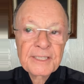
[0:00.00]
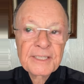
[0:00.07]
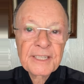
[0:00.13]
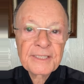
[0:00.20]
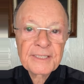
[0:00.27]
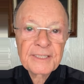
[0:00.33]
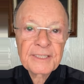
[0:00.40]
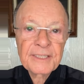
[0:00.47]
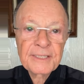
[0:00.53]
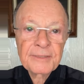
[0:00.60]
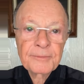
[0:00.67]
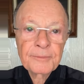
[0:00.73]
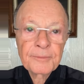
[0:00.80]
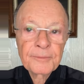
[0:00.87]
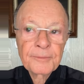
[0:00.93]
And he
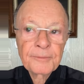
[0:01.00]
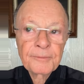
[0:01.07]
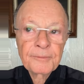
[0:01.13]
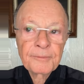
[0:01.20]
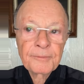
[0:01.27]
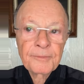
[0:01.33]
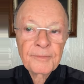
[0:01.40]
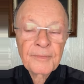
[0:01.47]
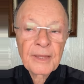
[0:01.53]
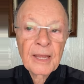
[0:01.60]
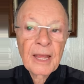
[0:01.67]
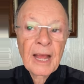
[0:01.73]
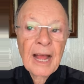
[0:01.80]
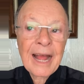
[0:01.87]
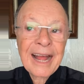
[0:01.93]
says more
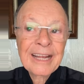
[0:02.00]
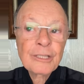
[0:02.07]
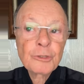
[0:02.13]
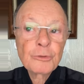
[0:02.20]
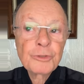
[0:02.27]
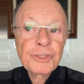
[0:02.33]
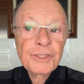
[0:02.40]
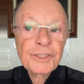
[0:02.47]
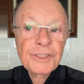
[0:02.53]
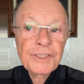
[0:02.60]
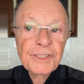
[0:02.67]
the